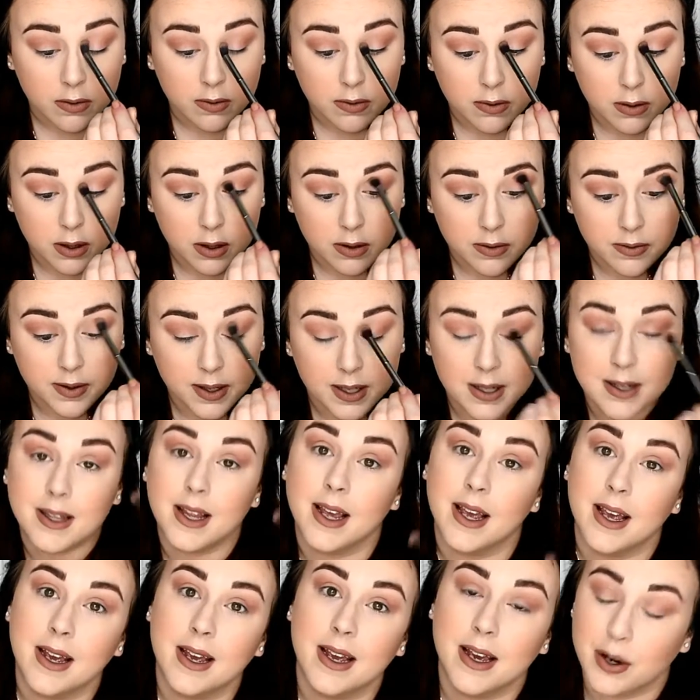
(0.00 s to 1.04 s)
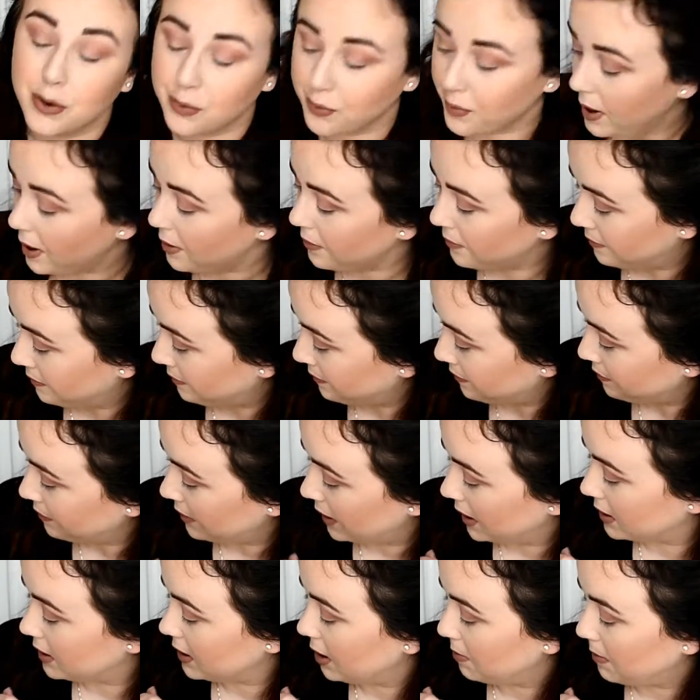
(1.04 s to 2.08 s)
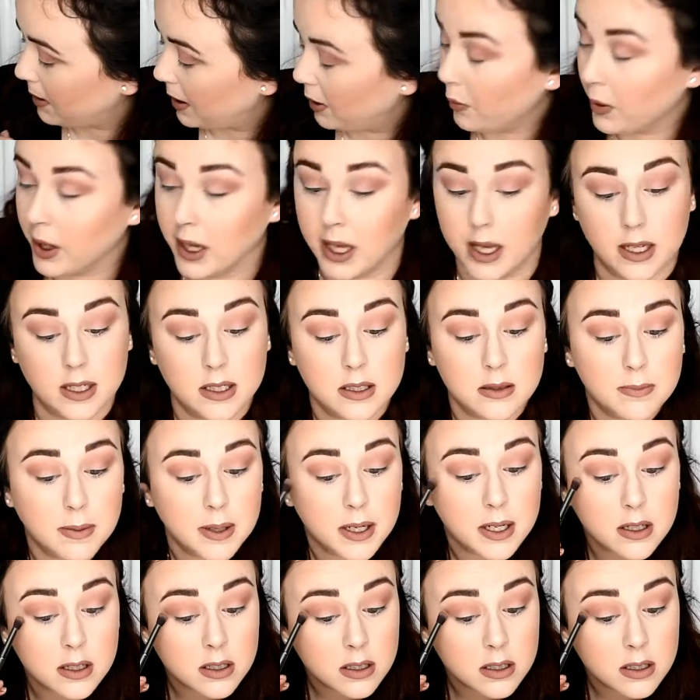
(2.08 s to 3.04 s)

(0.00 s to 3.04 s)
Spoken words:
for the 5th day in a row. That's how my week has been.